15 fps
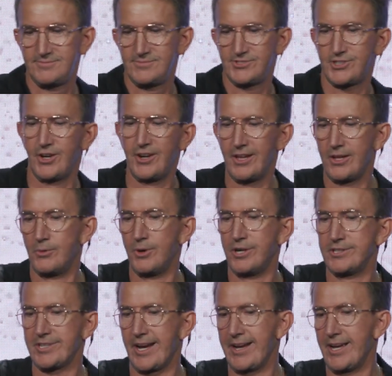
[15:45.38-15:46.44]
So in other
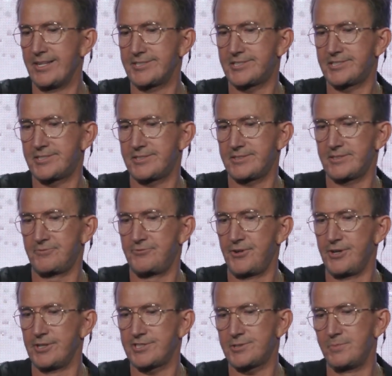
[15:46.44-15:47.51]
words, I guess the
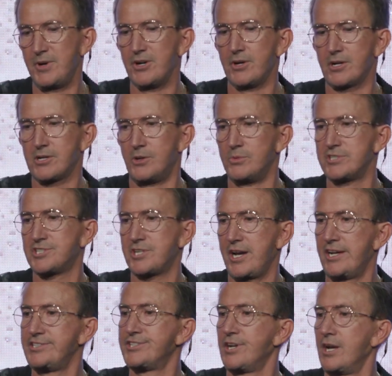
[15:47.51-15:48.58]
first miracle was
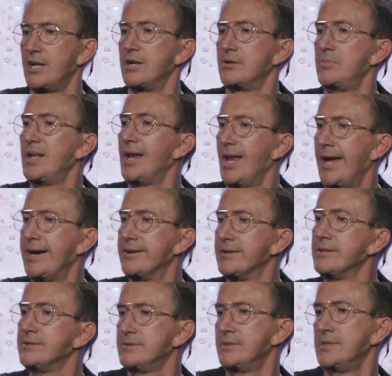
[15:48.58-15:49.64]
scheduled a little bit later.